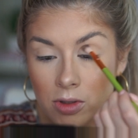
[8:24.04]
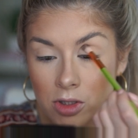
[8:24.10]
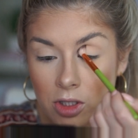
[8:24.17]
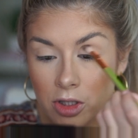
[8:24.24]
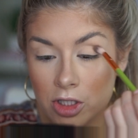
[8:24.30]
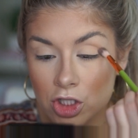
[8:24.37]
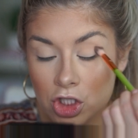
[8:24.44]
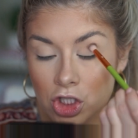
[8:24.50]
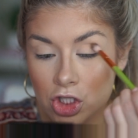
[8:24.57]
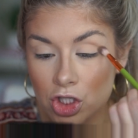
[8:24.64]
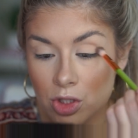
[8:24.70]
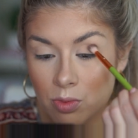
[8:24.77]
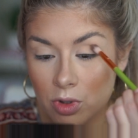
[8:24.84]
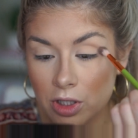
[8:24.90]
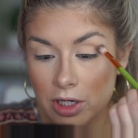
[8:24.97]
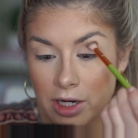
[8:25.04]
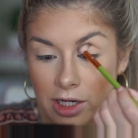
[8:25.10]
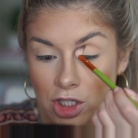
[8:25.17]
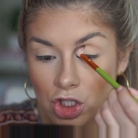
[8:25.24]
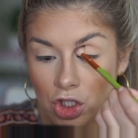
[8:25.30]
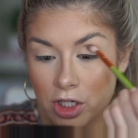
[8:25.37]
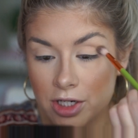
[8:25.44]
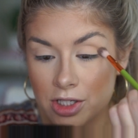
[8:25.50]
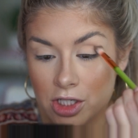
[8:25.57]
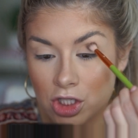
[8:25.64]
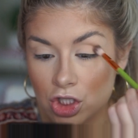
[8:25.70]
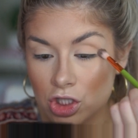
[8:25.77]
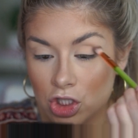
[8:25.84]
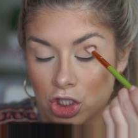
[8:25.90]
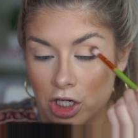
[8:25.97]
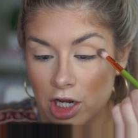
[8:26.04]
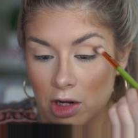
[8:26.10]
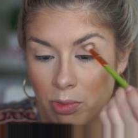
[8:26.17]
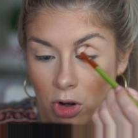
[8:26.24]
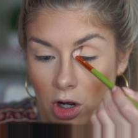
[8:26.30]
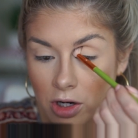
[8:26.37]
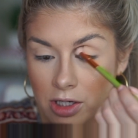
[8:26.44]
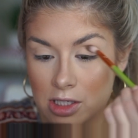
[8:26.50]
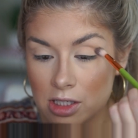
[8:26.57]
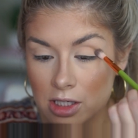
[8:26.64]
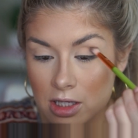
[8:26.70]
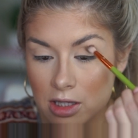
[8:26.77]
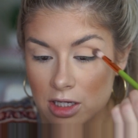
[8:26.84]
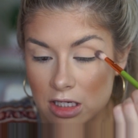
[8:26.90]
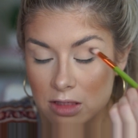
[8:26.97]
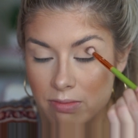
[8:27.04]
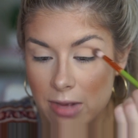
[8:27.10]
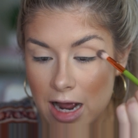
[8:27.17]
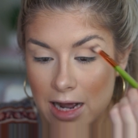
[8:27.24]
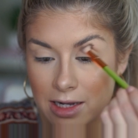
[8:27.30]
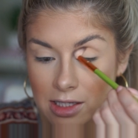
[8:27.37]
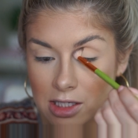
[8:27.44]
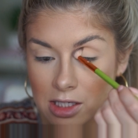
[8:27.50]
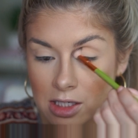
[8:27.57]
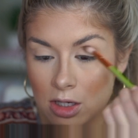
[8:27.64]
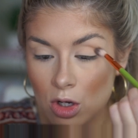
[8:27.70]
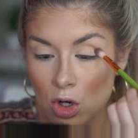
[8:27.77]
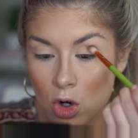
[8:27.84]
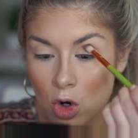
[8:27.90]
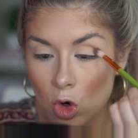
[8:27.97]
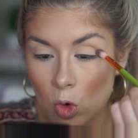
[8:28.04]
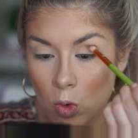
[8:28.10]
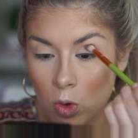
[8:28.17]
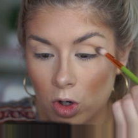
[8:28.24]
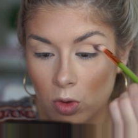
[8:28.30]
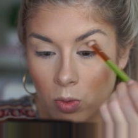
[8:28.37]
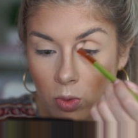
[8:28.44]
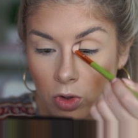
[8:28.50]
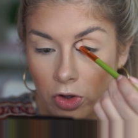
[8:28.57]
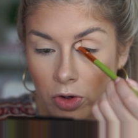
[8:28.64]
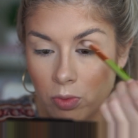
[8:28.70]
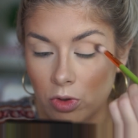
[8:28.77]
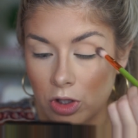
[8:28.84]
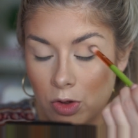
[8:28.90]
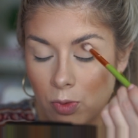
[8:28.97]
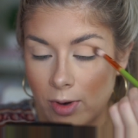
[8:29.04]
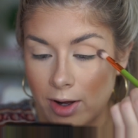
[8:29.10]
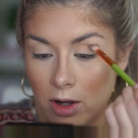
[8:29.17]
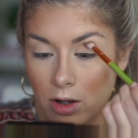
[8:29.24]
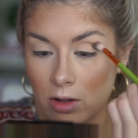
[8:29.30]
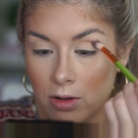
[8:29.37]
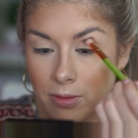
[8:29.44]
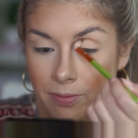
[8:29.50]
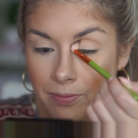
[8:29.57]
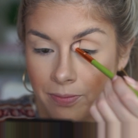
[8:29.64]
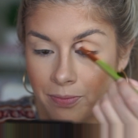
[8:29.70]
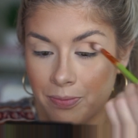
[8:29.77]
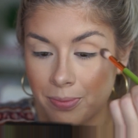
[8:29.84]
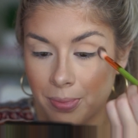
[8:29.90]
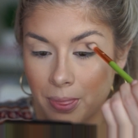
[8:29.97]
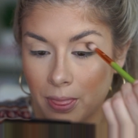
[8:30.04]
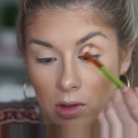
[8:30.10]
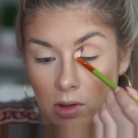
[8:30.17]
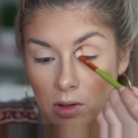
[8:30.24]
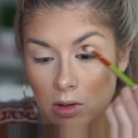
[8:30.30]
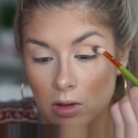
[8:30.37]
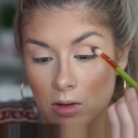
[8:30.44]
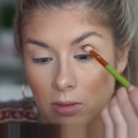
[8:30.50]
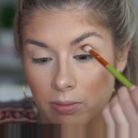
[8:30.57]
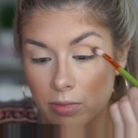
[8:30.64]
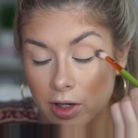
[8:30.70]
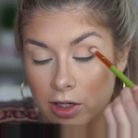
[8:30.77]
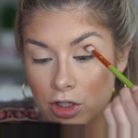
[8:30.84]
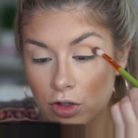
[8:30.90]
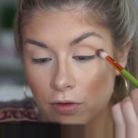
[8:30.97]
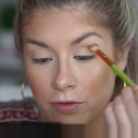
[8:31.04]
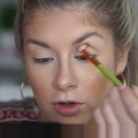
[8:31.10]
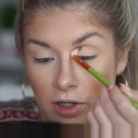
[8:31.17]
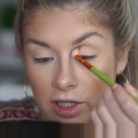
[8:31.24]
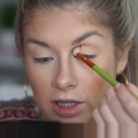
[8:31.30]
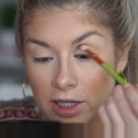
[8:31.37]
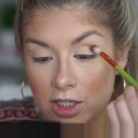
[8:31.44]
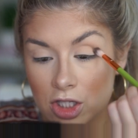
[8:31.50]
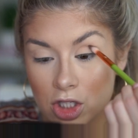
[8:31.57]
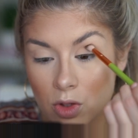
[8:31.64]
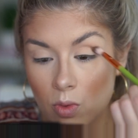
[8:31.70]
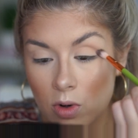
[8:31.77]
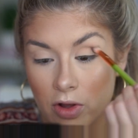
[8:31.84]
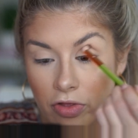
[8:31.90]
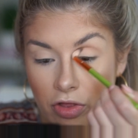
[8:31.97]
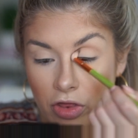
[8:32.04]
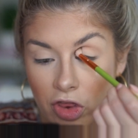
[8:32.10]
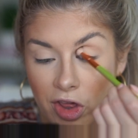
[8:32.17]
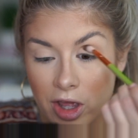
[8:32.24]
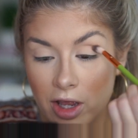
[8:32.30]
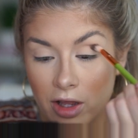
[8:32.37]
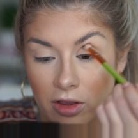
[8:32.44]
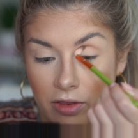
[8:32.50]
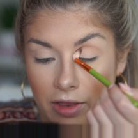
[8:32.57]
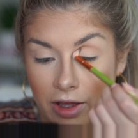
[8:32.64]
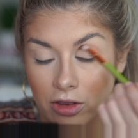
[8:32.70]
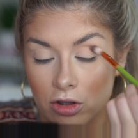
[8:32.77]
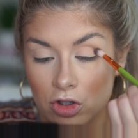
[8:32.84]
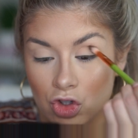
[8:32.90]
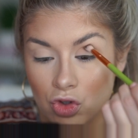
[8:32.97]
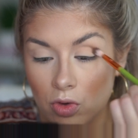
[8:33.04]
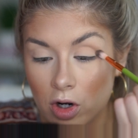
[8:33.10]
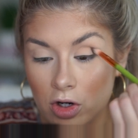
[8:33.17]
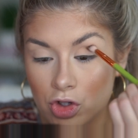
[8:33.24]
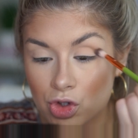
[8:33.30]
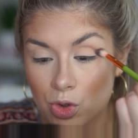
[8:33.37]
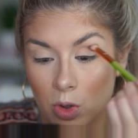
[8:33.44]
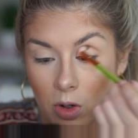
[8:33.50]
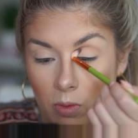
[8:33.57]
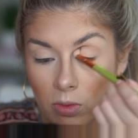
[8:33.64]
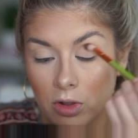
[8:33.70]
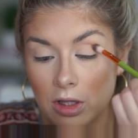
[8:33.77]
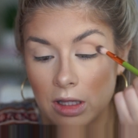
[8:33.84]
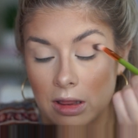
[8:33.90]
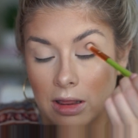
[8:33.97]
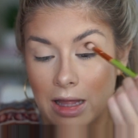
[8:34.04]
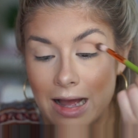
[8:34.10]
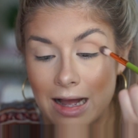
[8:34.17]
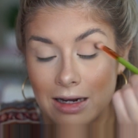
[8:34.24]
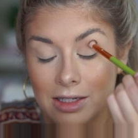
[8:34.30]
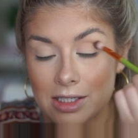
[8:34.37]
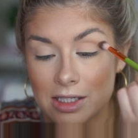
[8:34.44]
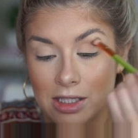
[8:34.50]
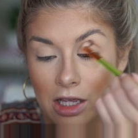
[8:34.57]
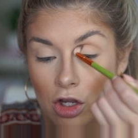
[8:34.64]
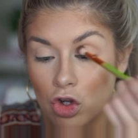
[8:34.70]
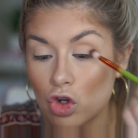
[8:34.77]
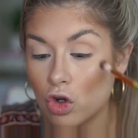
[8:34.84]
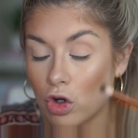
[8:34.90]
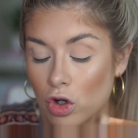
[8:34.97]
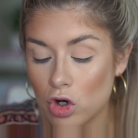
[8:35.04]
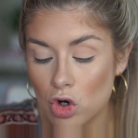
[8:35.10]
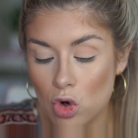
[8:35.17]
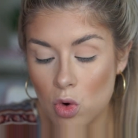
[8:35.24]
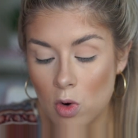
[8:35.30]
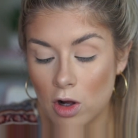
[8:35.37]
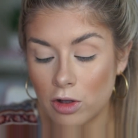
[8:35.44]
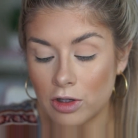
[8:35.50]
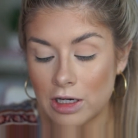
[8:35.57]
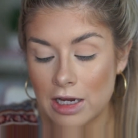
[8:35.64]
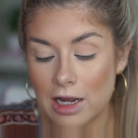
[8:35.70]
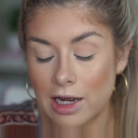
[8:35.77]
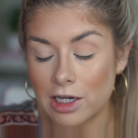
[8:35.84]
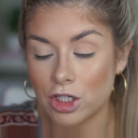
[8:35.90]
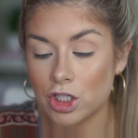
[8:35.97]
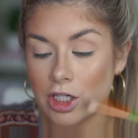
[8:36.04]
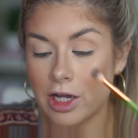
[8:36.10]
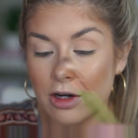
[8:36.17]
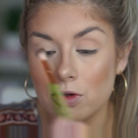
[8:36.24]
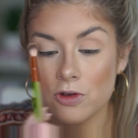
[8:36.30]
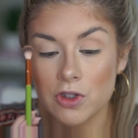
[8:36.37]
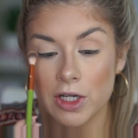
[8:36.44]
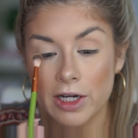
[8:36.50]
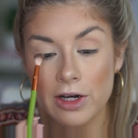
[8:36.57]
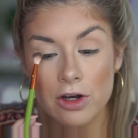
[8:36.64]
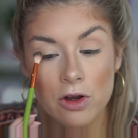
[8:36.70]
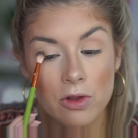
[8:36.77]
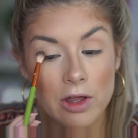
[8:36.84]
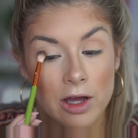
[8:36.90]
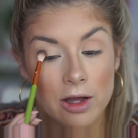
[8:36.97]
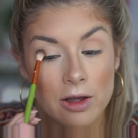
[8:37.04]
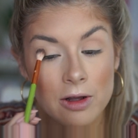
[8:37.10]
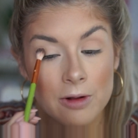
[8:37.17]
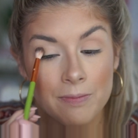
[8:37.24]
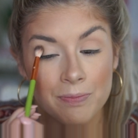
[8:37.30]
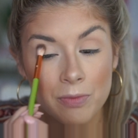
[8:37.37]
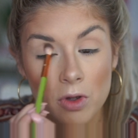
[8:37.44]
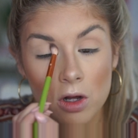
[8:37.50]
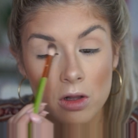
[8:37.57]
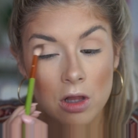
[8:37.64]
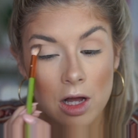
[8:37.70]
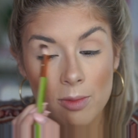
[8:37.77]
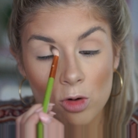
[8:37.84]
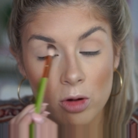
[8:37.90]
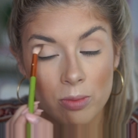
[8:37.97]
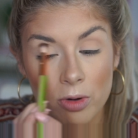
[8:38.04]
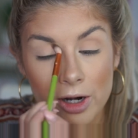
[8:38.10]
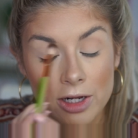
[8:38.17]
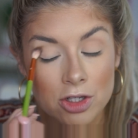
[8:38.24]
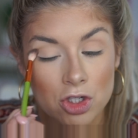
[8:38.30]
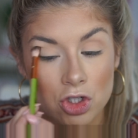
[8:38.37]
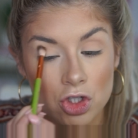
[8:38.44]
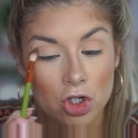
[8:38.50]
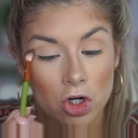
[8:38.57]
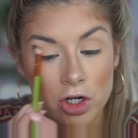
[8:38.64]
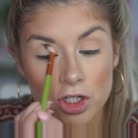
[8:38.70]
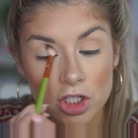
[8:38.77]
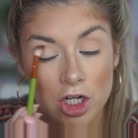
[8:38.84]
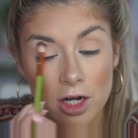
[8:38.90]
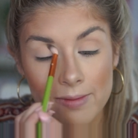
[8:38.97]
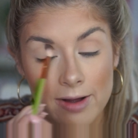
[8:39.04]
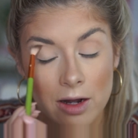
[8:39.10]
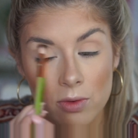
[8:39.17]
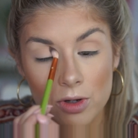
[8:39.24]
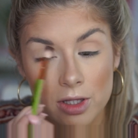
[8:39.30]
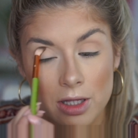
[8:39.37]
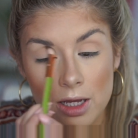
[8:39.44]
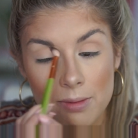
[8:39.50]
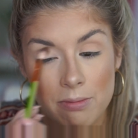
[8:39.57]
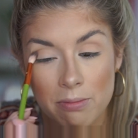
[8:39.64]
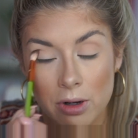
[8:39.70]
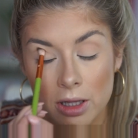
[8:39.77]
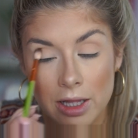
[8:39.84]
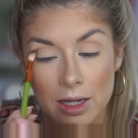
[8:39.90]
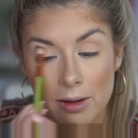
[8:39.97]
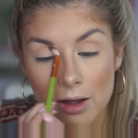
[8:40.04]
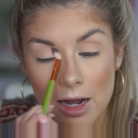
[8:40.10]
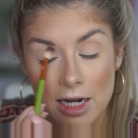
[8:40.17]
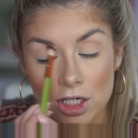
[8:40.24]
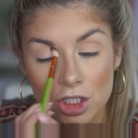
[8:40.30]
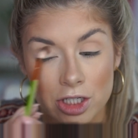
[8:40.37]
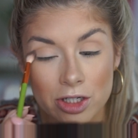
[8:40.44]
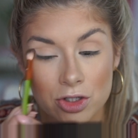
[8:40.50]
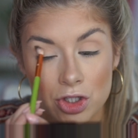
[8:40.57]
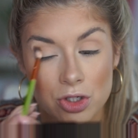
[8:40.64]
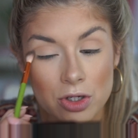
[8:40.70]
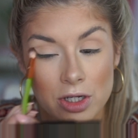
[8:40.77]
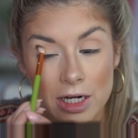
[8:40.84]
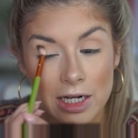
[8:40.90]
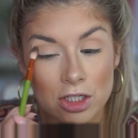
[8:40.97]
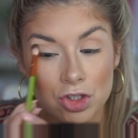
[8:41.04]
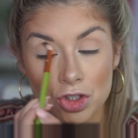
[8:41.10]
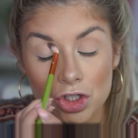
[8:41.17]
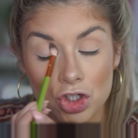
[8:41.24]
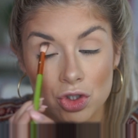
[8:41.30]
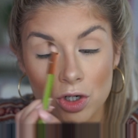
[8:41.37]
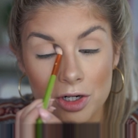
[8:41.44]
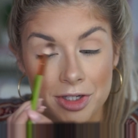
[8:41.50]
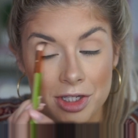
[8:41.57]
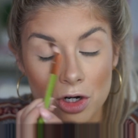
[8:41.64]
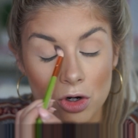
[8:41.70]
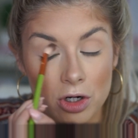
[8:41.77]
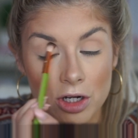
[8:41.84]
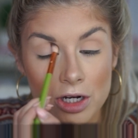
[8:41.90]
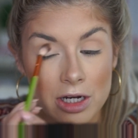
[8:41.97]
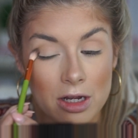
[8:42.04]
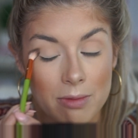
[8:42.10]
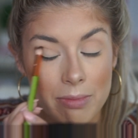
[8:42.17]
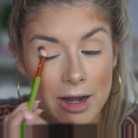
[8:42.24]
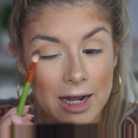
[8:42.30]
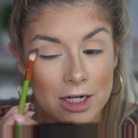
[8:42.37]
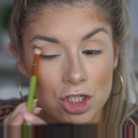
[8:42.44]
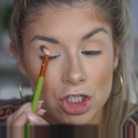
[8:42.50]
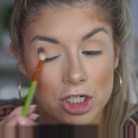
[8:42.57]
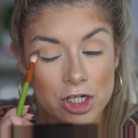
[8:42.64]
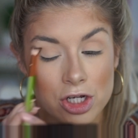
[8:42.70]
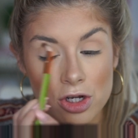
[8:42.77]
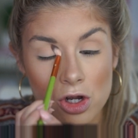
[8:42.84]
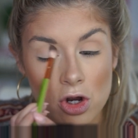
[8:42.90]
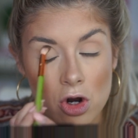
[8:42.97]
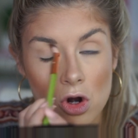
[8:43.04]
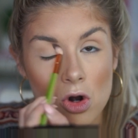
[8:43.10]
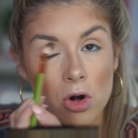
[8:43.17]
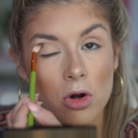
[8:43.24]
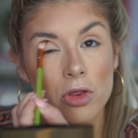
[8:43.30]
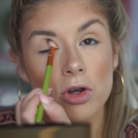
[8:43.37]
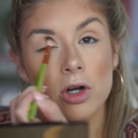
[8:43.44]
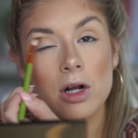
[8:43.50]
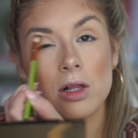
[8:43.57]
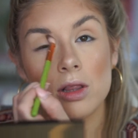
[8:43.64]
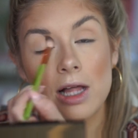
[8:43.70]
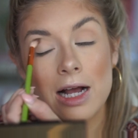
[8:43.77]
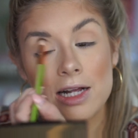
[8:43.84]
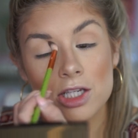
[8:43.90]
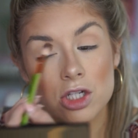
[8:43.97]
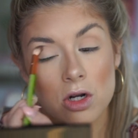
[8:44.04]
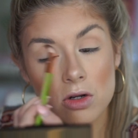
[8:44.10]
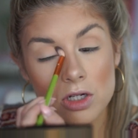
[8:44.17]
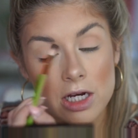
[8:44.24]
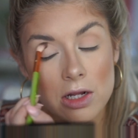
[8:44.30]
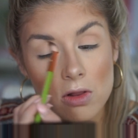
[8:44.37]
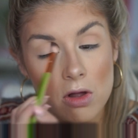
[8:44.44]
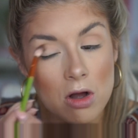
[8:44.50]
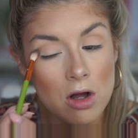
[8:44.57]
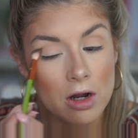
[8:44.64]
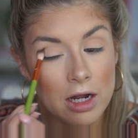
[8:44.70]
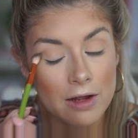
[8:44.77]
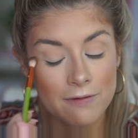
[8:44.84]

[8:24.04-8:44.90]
So this is just a really nice transition shade, but honestly, these mattes work really, really well. But I do feel like that's the one thing that the drugstore really lacks is like good quality eyeshadows. Like, I know that a lot more brands are starting to come out with them, but like eyeshadows you can actually trust that aren't gonna get patchy or they're gonna last all day long.